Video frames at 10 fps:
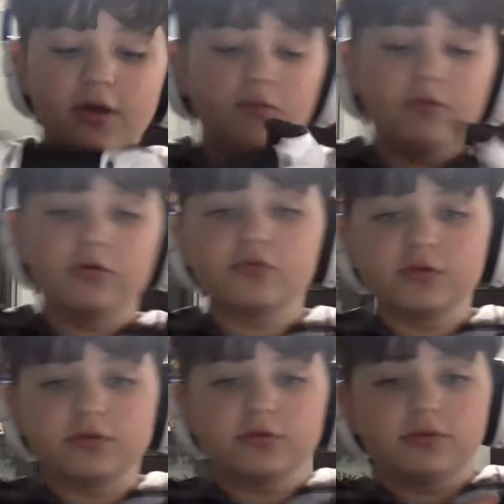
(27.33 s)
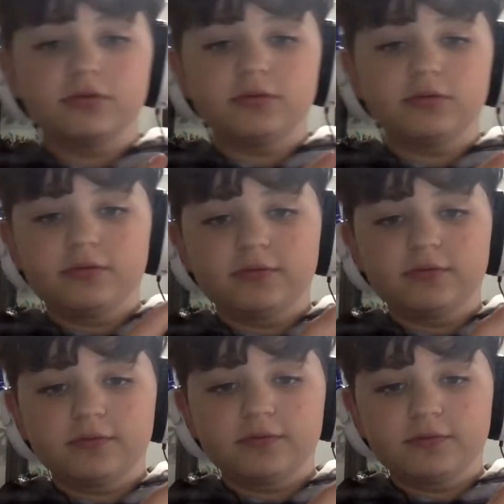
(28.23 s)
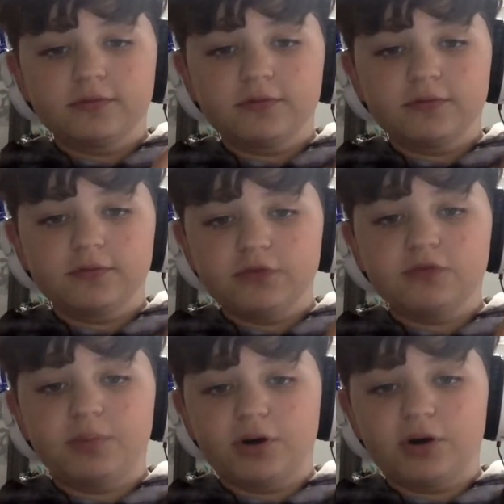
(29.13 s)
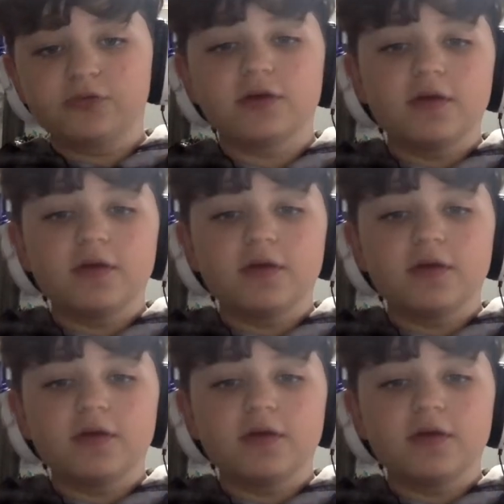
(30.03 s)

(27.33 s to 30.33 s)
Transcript: What's with these buttons?